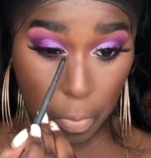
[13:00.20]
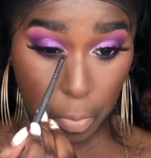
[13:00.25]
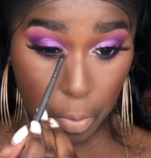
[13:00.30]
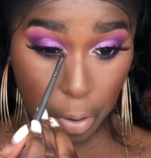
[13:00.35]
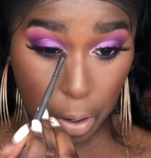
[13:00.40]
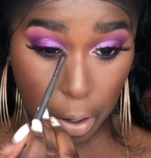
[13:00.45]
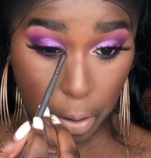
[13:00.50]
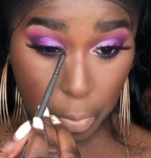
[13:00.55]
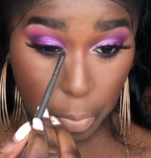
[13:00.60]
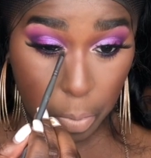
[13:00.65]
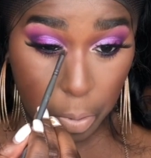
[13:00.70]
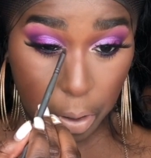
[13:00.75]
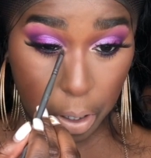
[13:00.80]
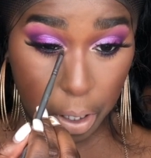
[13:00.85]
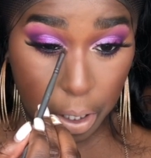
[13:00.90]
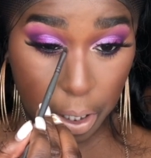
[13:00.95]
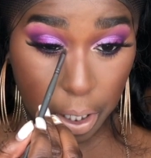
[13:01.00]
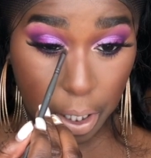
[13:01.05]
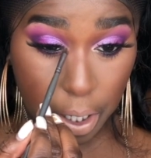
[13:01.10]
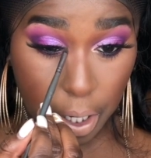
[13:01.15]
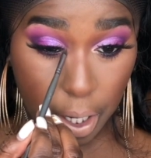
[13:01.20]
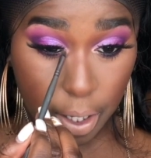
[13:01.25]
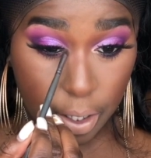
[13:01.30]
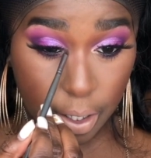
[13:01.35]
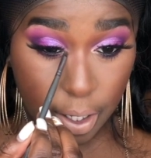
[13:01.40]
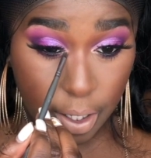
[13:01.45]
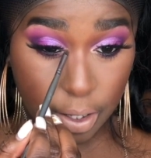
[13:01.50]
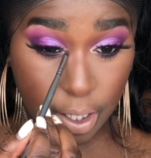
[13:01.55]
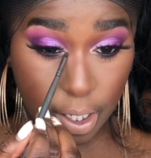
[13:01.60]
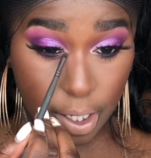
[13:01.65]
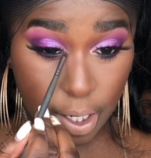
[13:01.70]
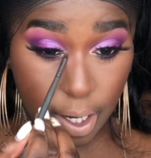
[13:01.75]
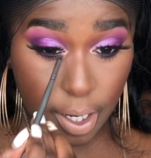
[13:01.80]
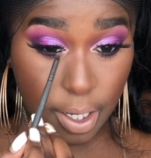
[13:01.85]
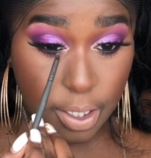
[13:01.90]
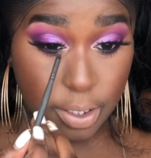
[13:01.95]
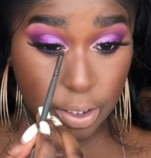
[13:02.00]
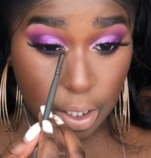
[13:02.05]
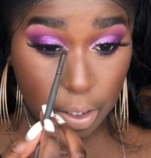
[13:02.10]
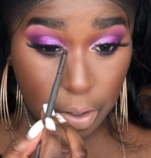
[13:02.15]
Very pretty. I like that it
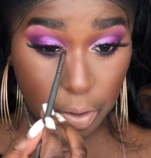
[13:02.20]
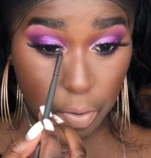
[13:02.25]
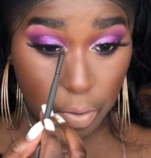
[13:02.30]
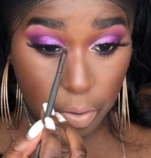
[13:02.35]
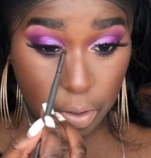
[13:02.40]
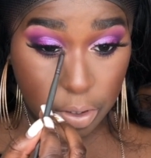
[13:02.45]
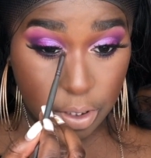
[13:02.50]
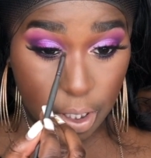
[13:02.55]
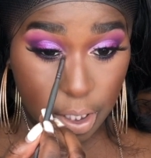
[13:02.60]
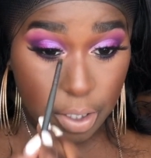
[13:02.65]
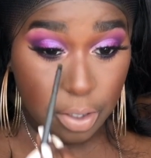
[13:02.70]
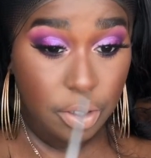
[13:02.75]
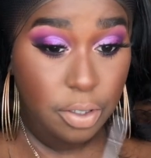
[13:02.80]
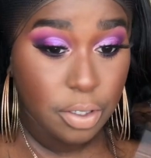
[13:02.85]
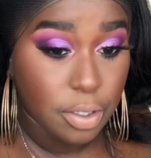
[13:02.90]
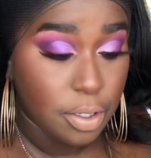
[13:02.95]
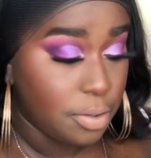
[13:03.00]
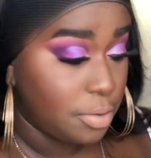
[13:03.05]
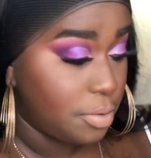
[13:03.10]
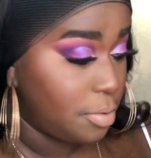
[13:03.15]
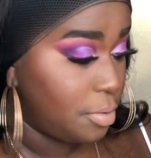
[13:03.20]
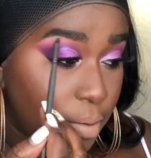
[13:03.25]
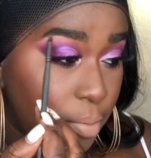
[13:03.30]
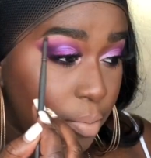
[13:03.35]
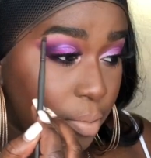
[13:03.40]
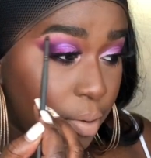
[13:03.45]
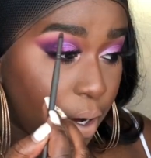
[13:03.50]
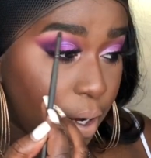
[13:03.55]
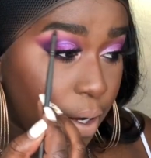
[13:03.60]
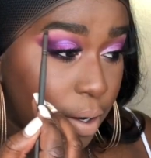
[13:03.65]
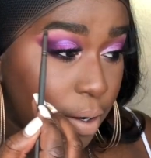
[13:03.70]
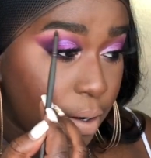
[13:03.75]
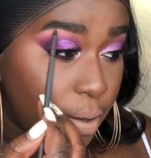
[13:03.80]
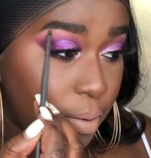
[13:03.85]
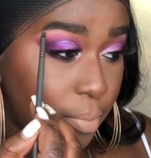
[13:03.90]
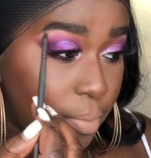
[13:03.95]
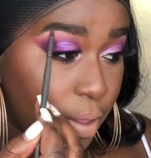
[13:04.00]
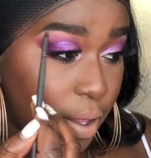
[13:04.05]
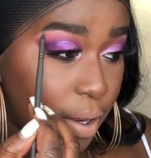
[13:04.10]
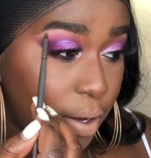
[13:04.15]
has a gold undertone to brighten
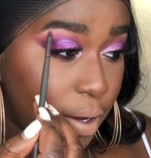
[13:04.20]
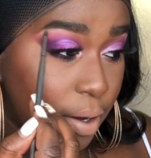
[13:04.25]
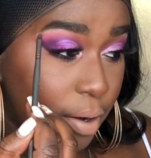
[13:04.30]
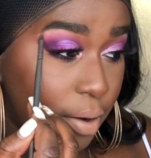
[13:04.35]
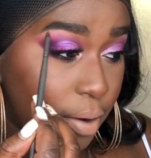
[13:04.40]
up that